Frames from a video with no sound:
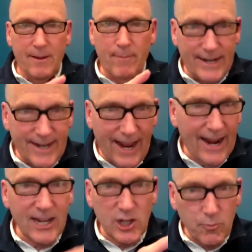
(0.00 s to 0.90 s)
My
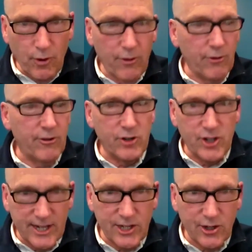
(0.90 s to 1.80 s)
dad, his brother, their
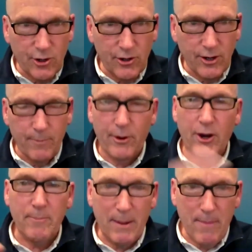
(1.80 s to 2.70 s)
sister,
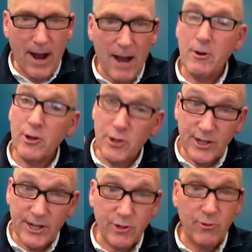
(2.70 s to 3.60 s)
married my mom, her
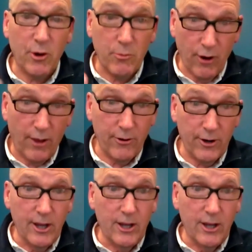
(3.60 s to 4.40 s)
sister, their brother.